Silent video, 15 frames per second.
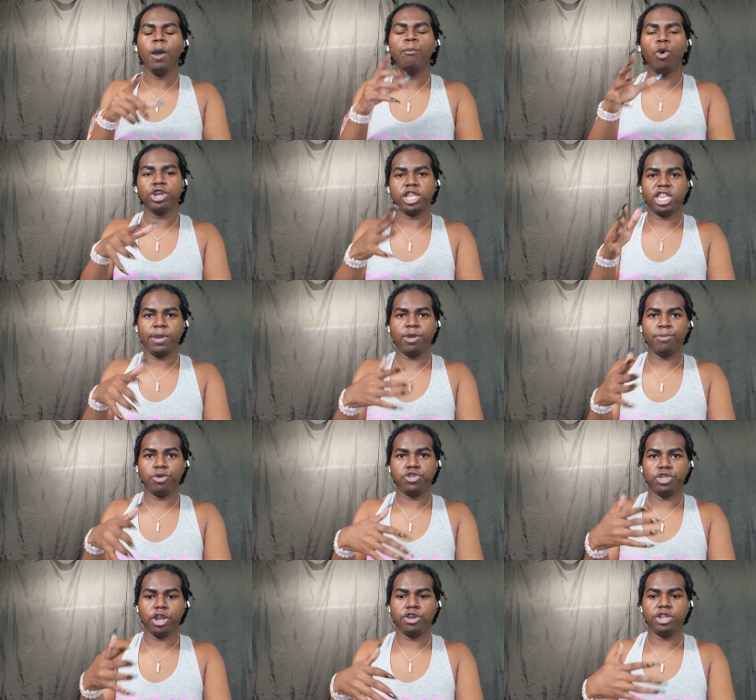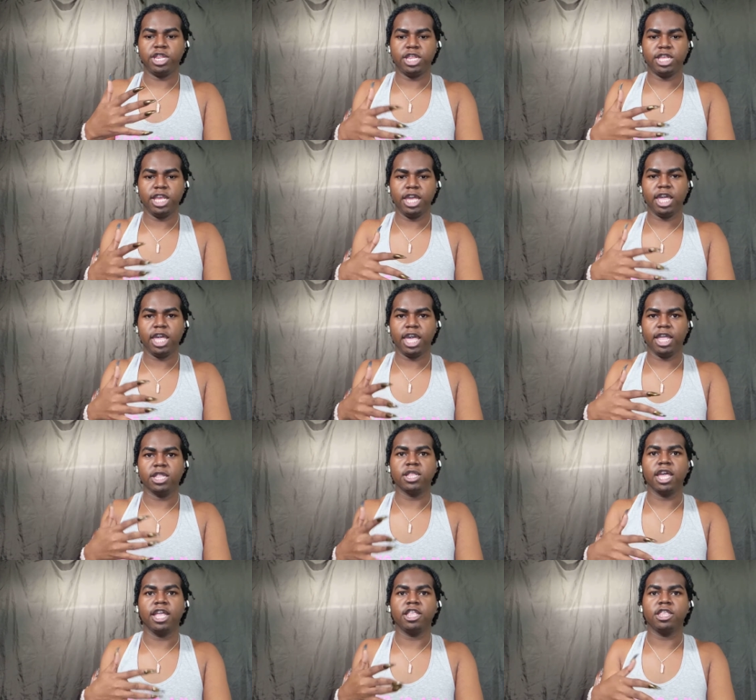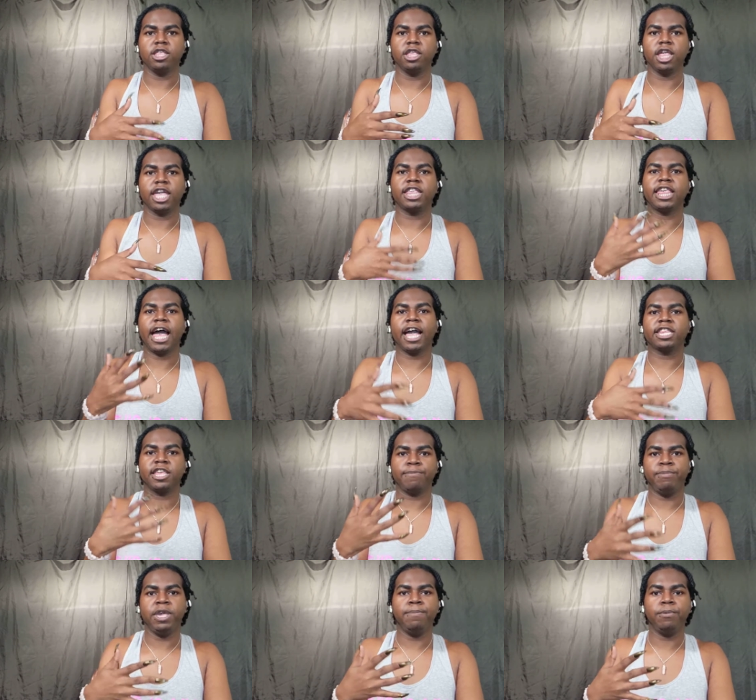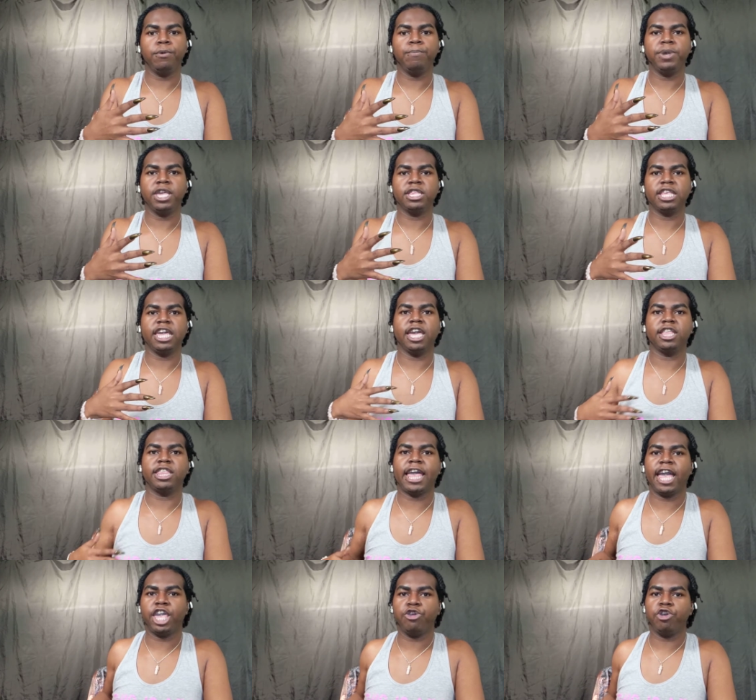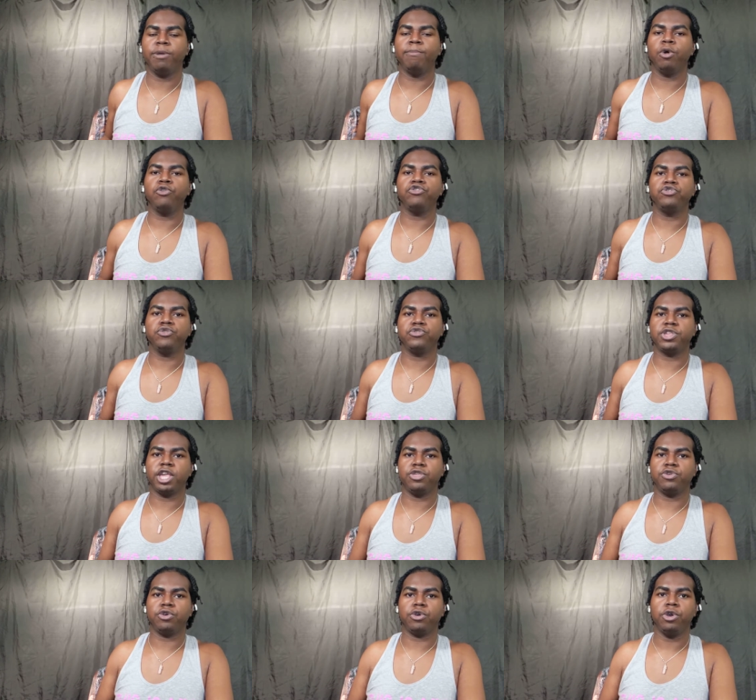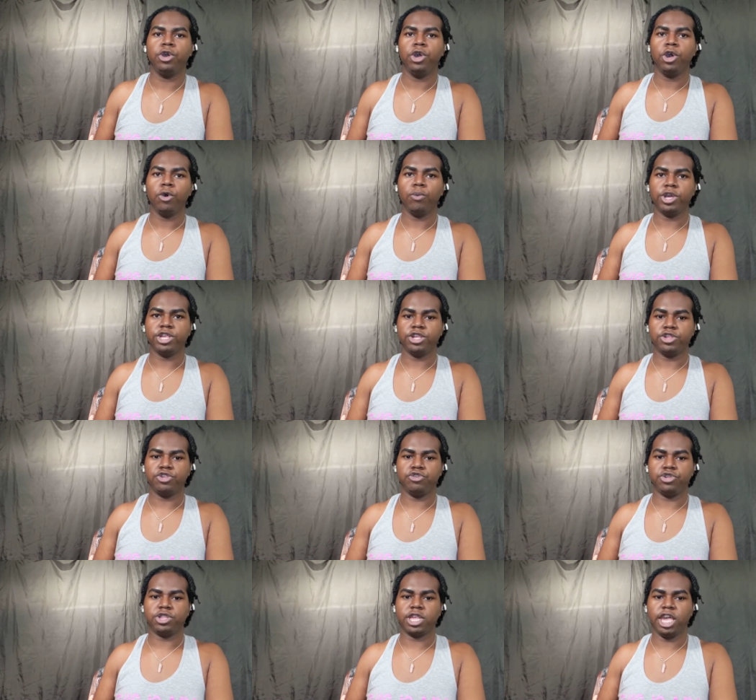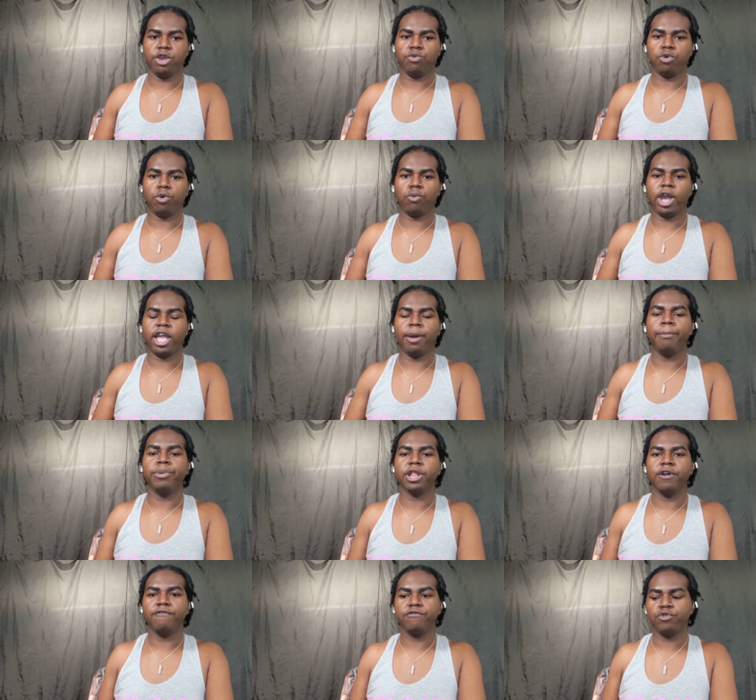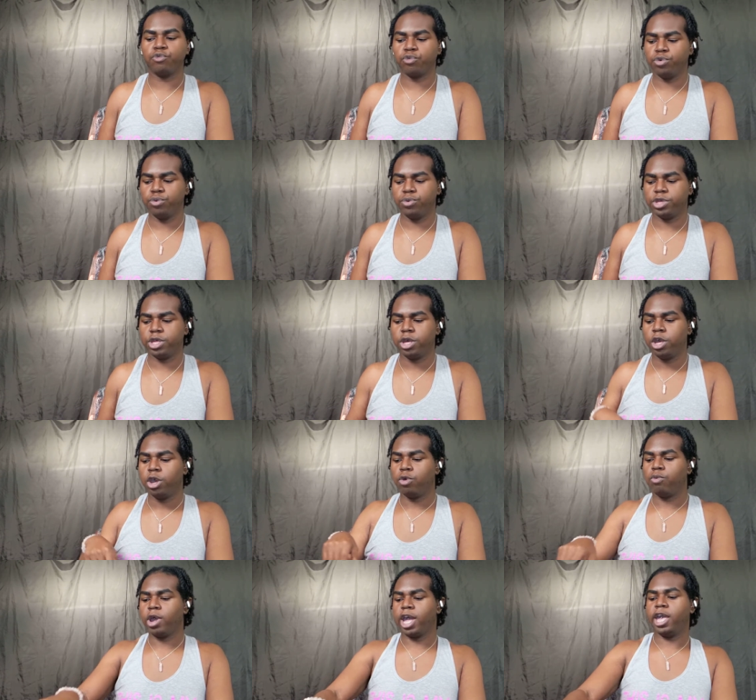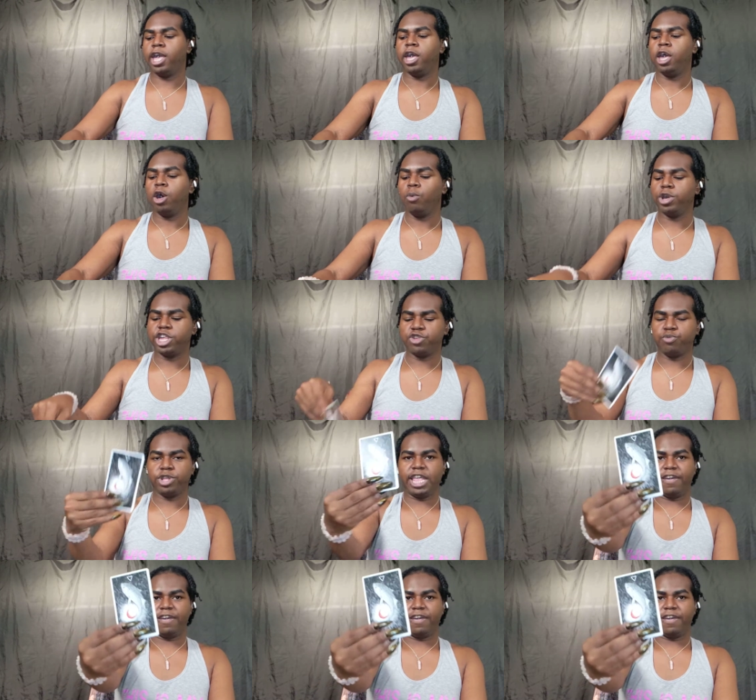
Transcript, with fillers: more susceptible to narcissistic and, and like toxic people because they attack your emotional center, which is your sacral, right? Above the root, right? Which is where